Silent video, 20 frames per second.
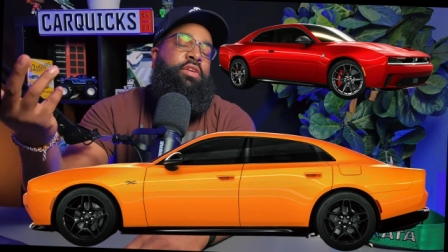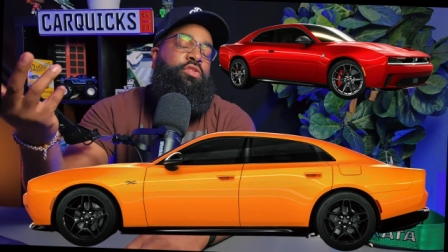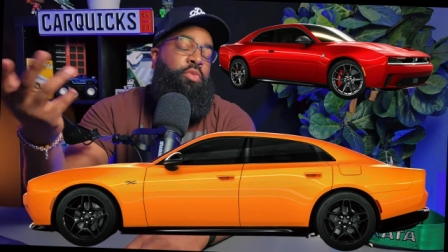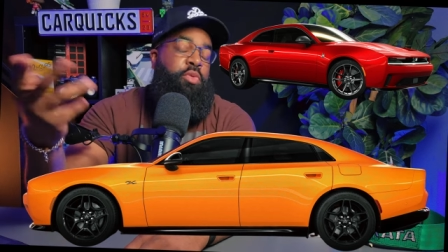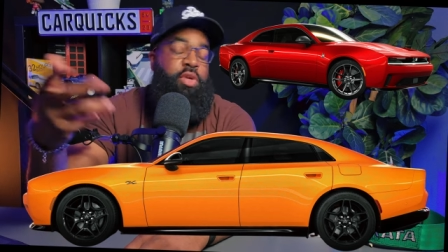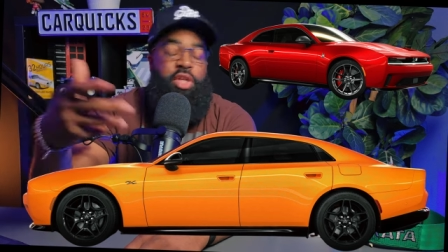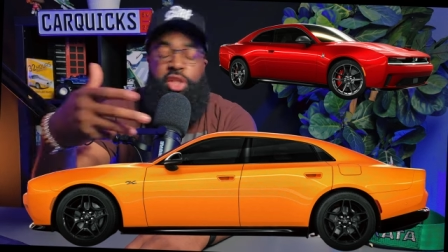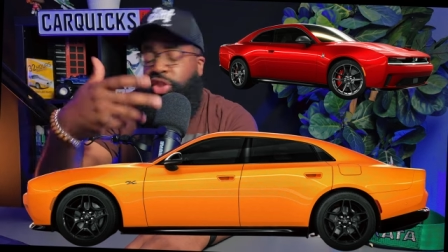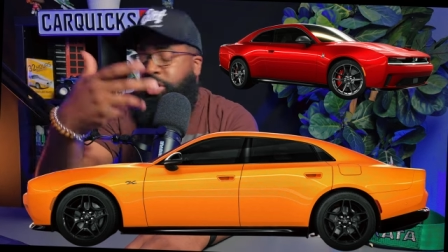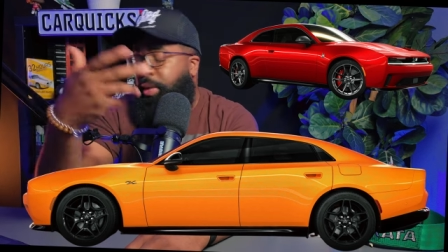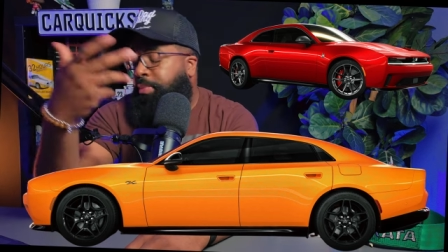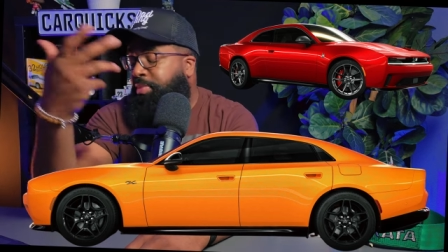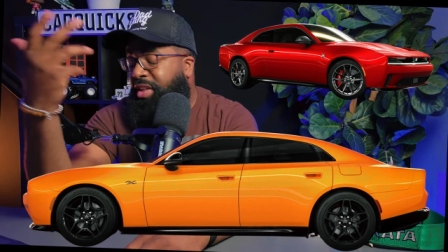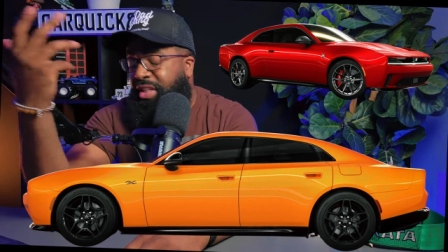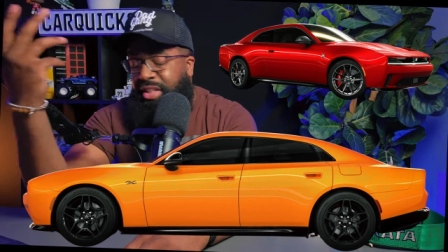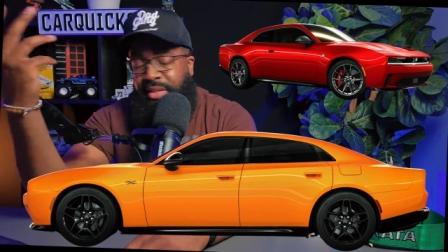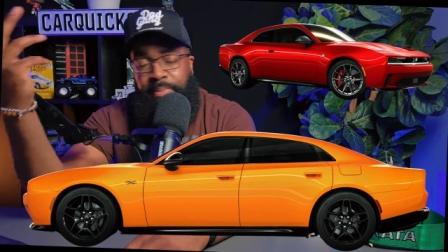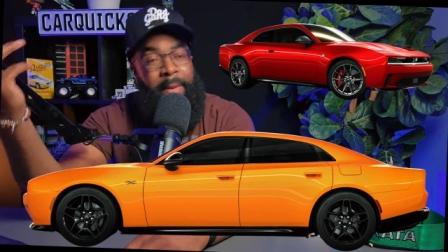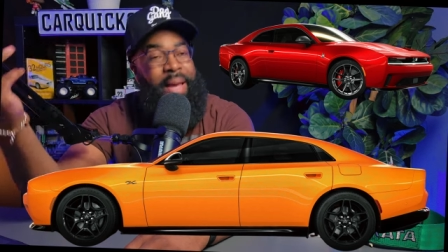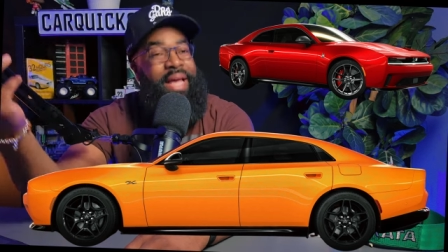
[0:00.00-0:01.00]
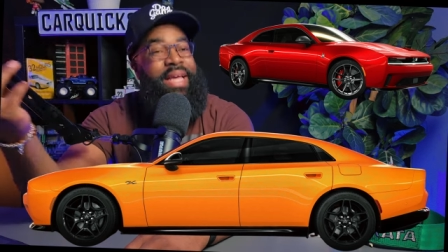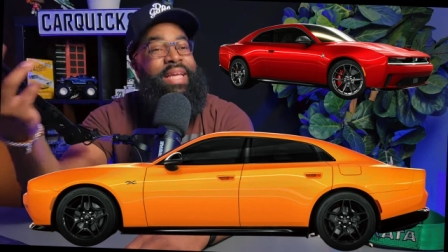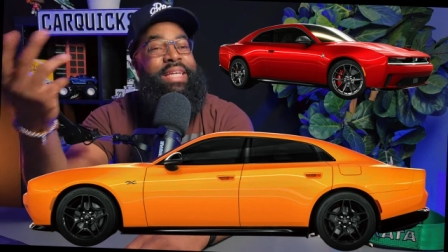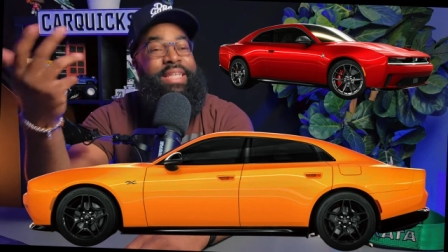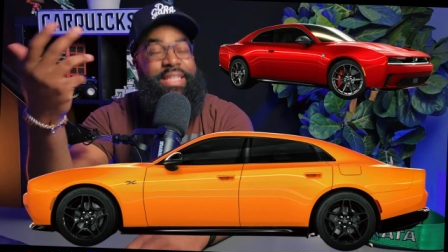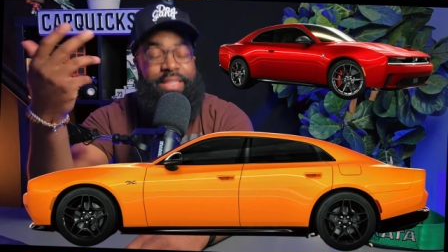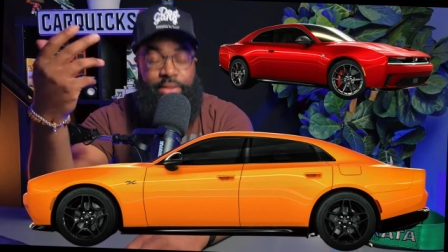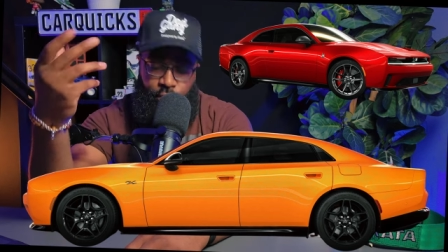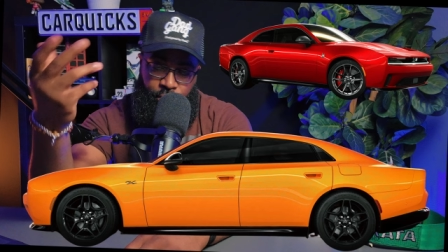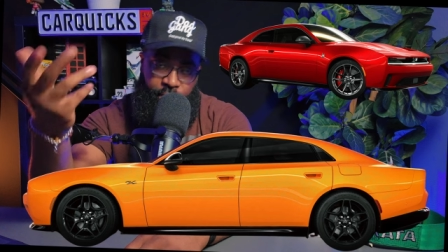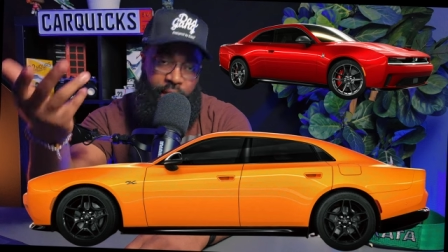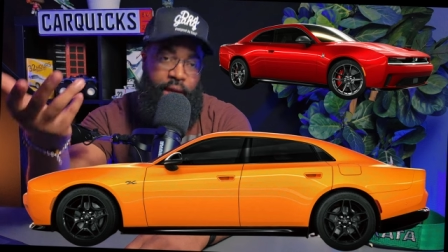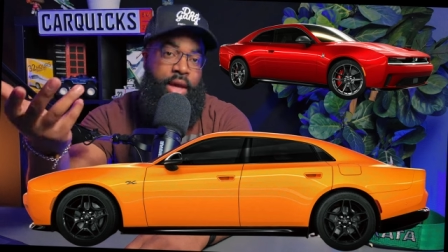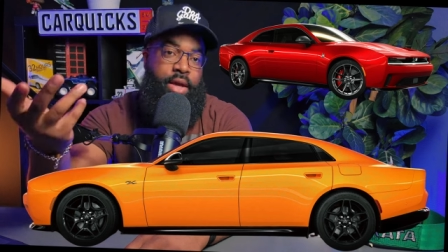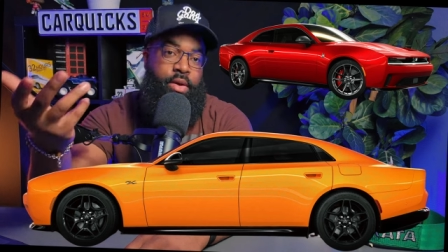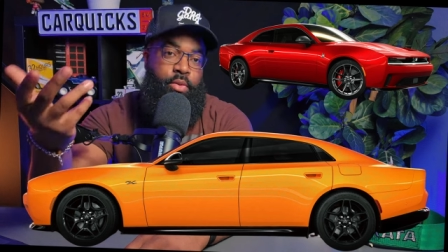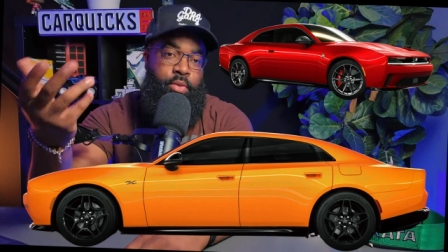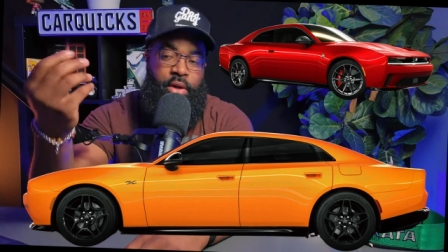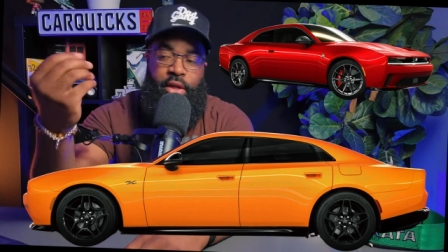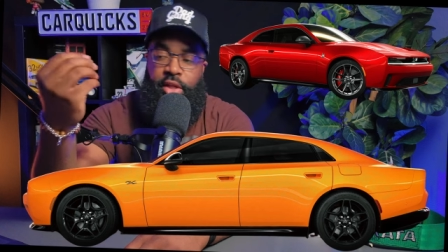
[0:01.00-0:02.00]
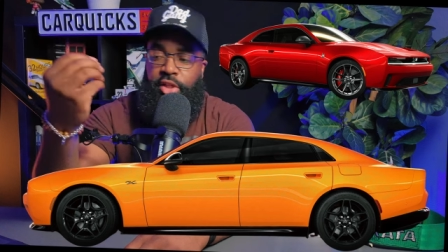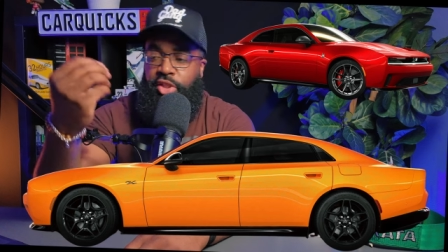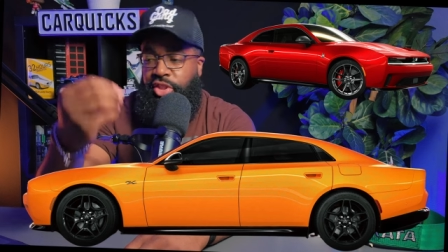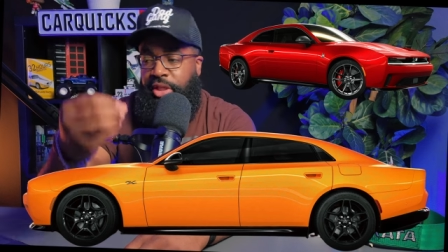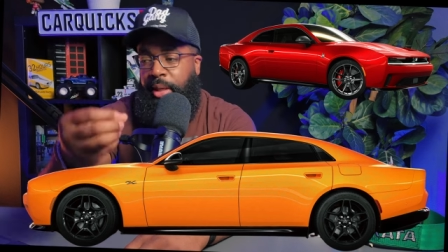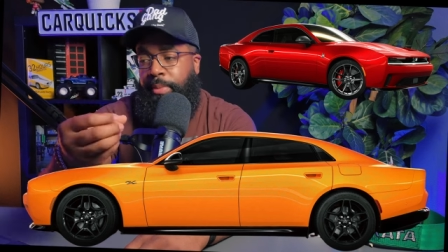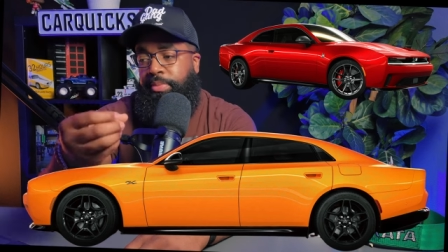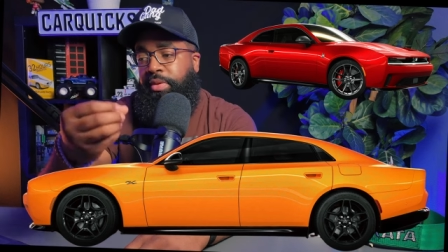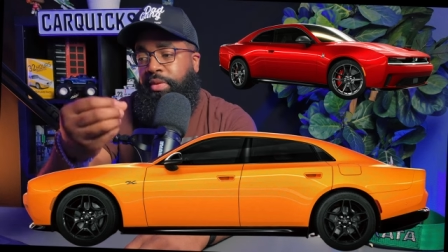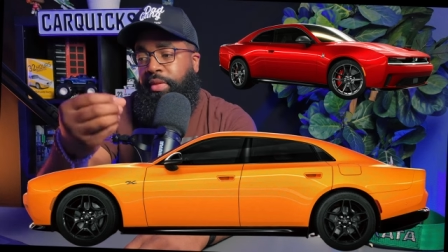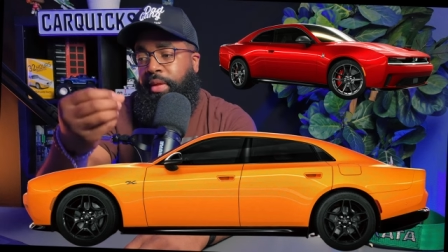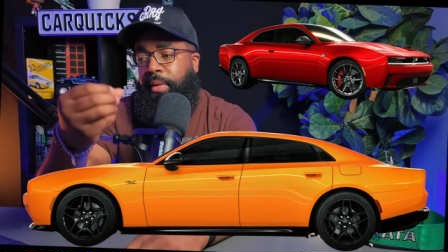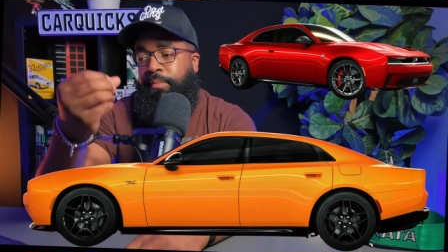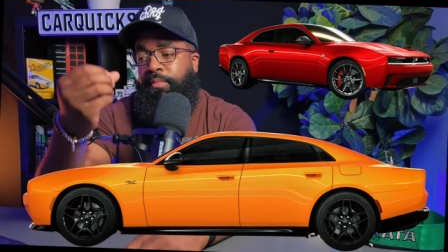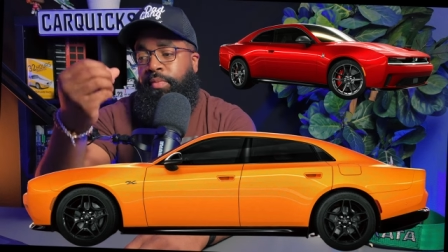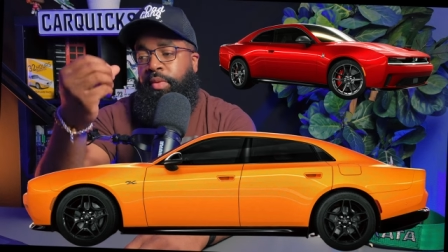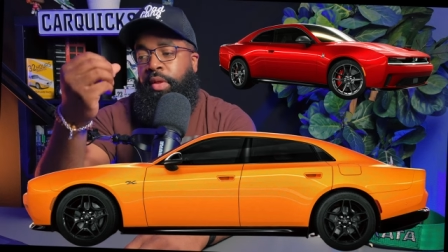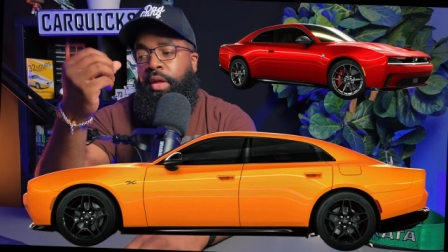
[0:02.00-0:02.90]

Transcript: So we're going to jump to the speckies, okay? We're going to jump to them.